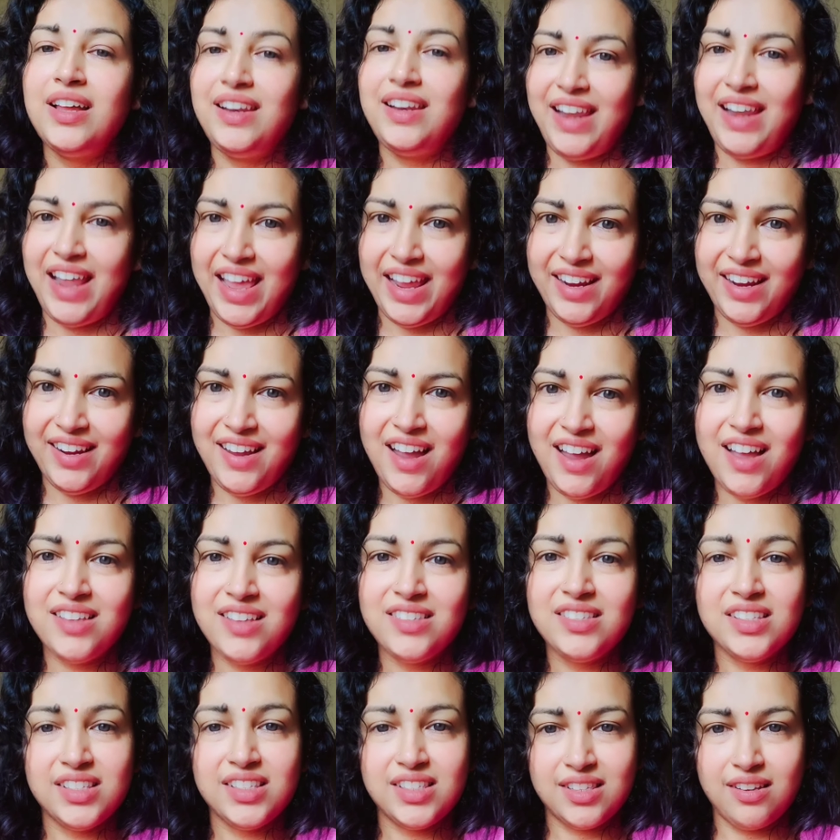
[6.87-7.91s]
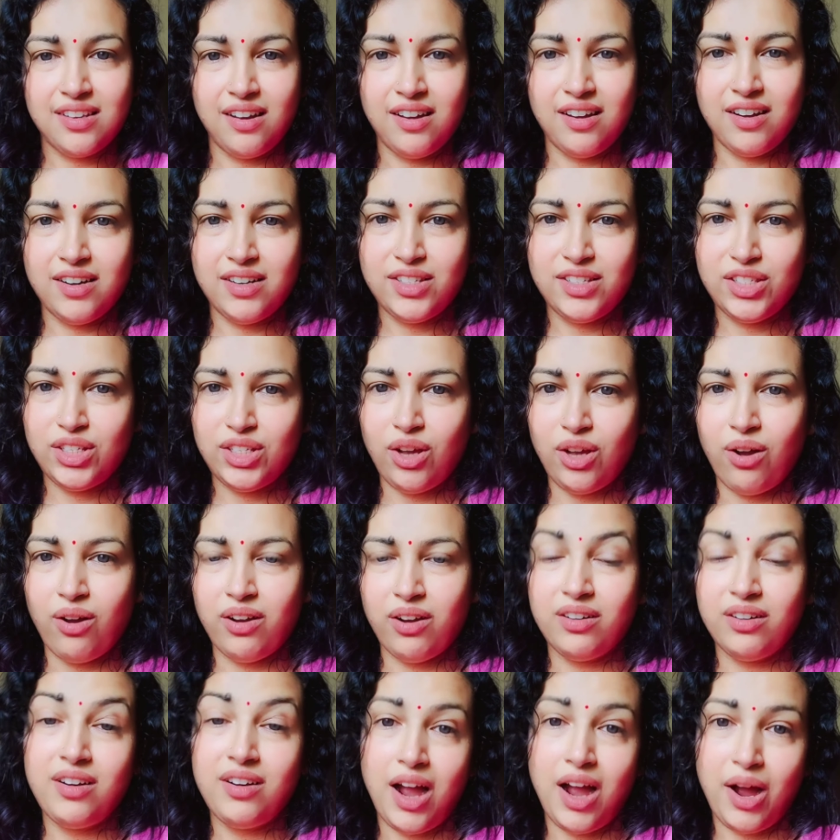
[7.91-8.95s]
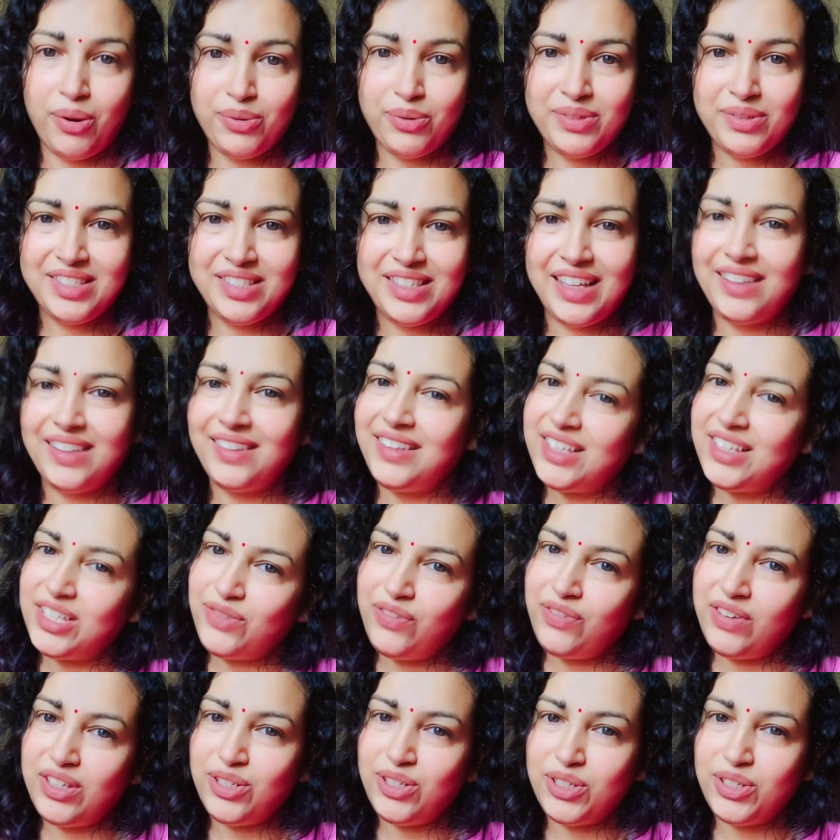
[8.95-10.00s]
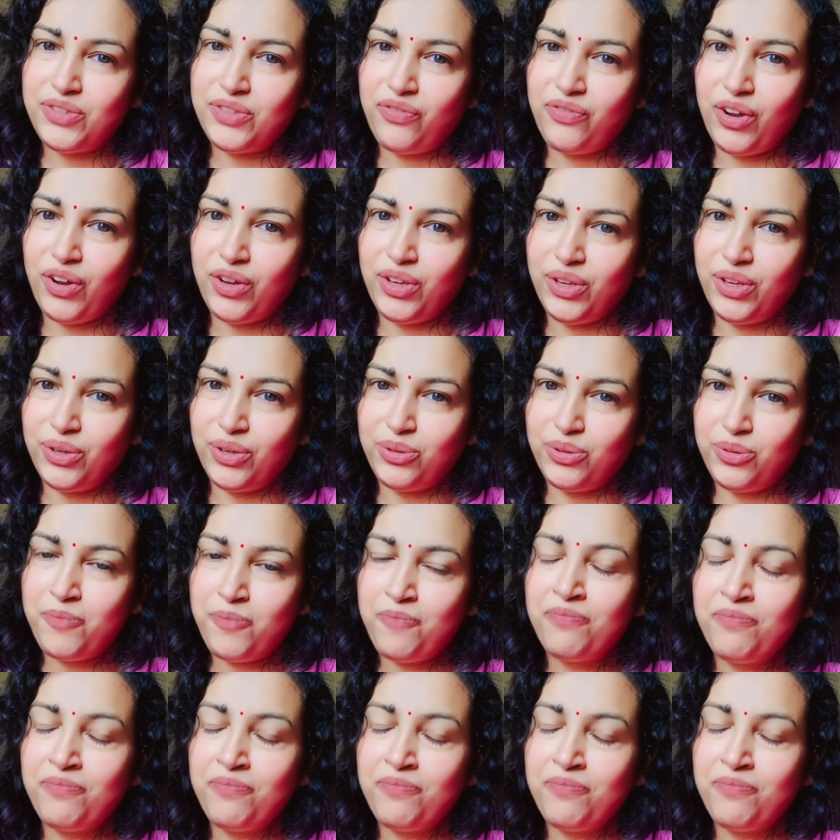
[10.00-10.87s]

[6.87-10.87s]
lehengas, skirts or gowns, then this video is for you.